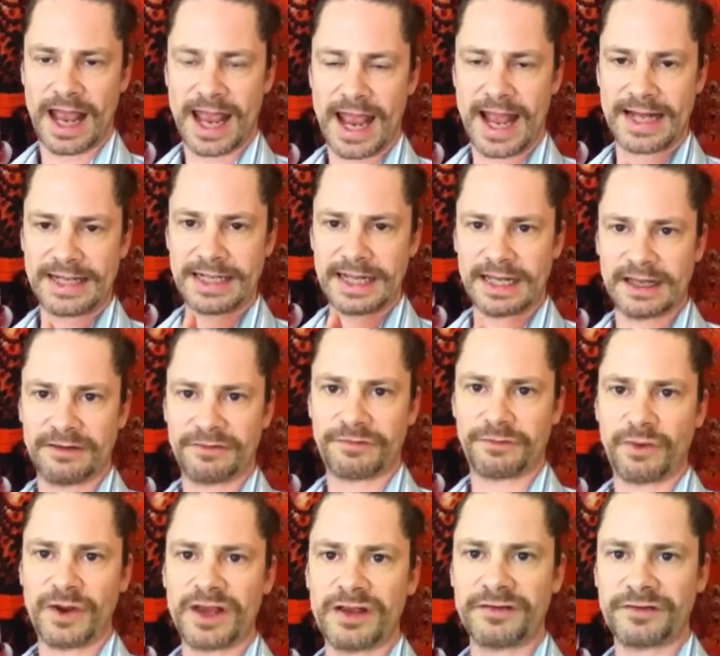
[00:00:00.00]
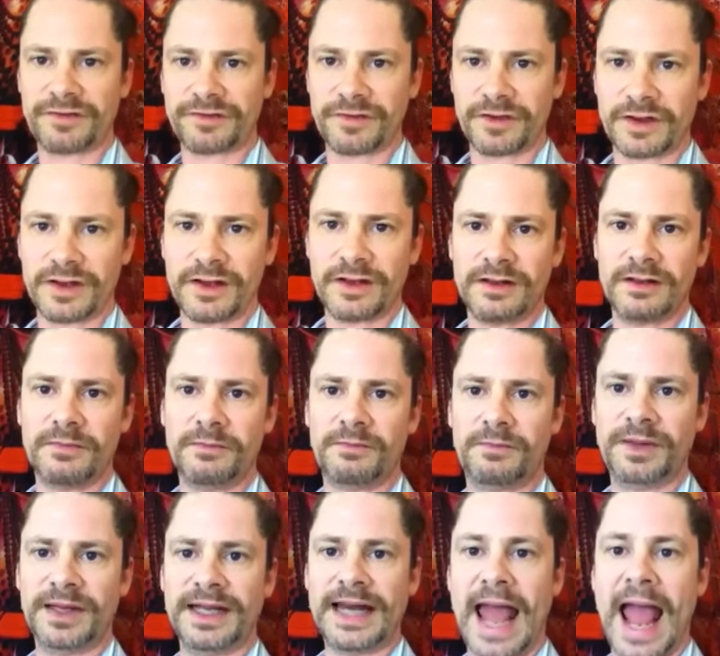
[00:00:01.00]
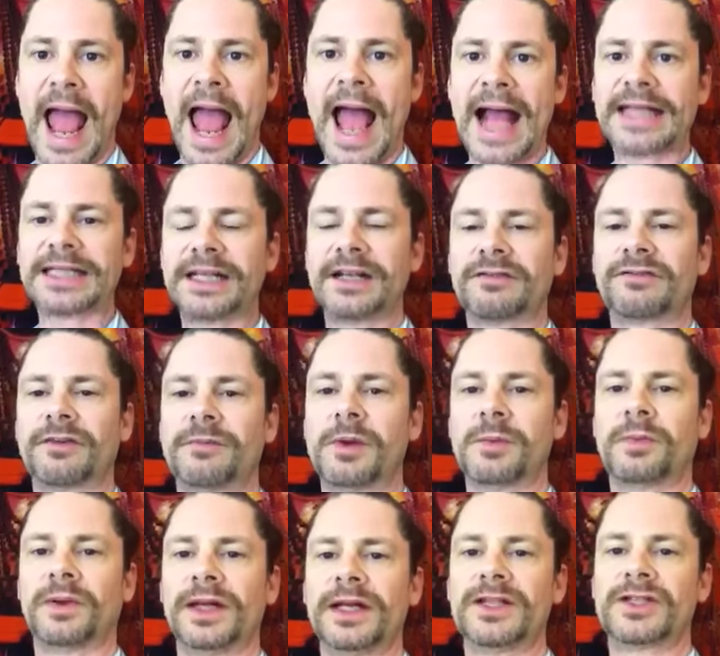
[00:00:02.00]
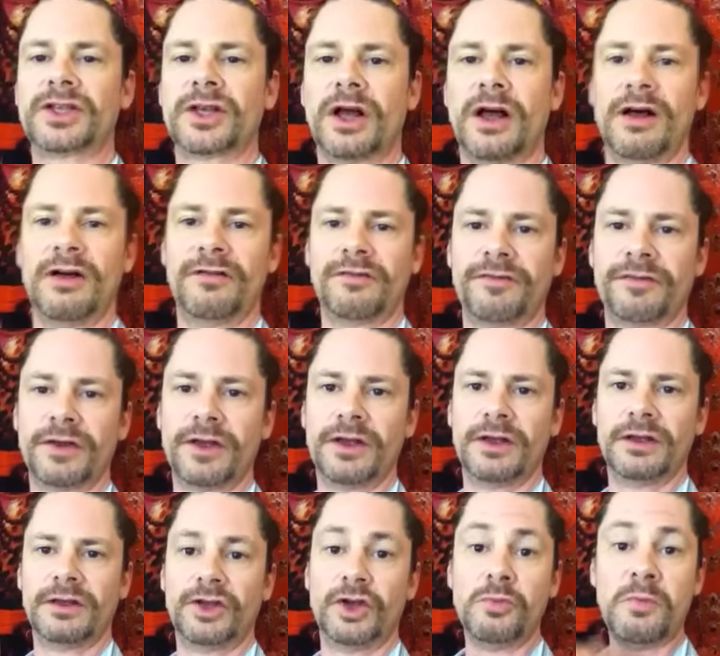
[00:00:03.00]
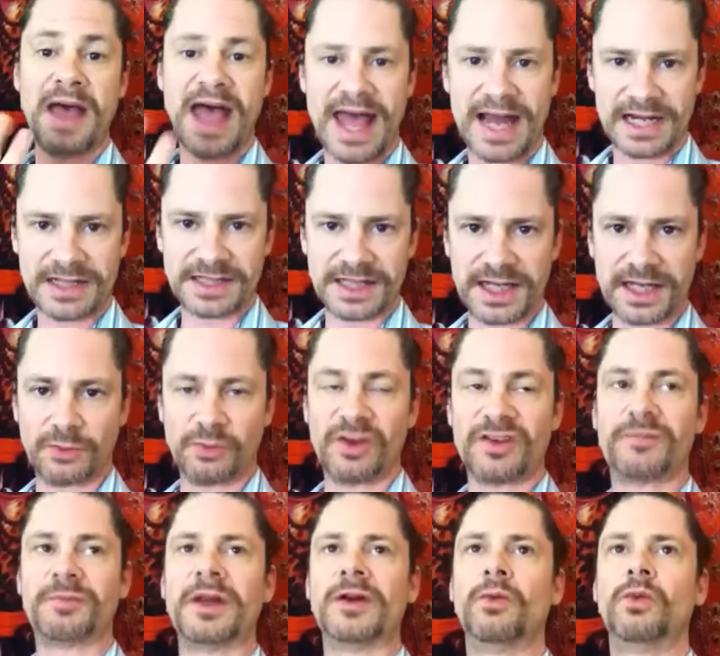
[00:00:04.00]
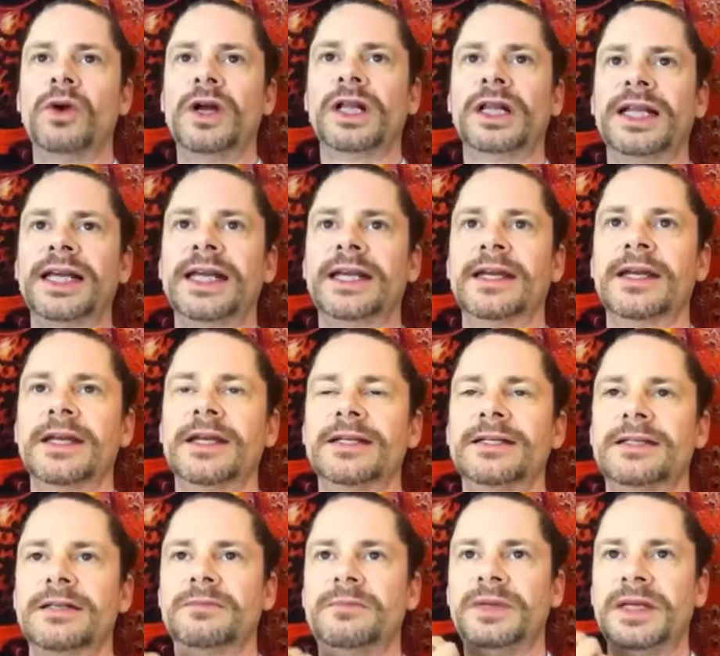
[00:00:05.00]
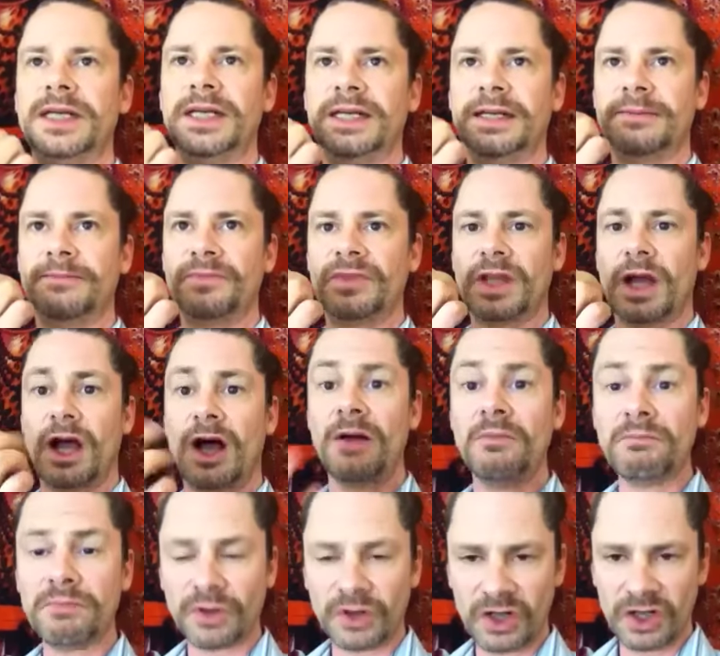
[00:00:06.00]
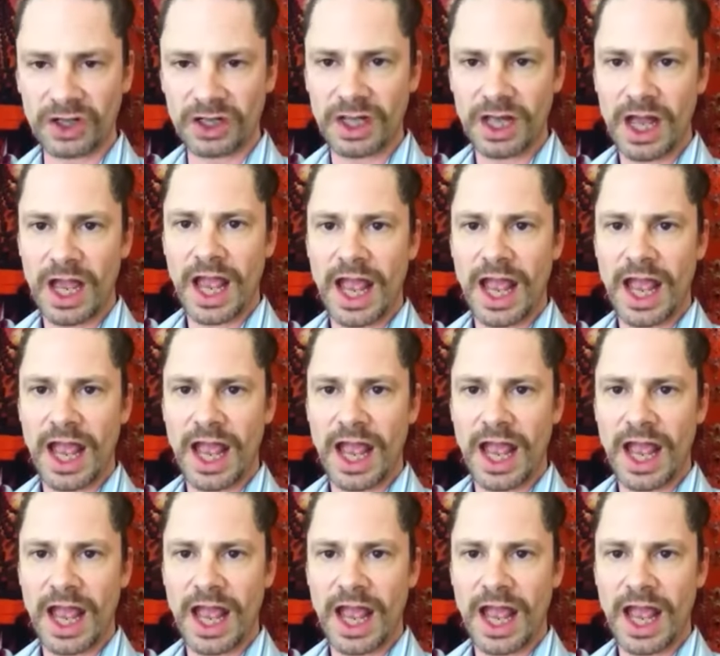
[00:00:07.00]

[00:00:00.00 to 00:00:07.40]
And if we've been acting from a place of humanity and we've been willing to be humble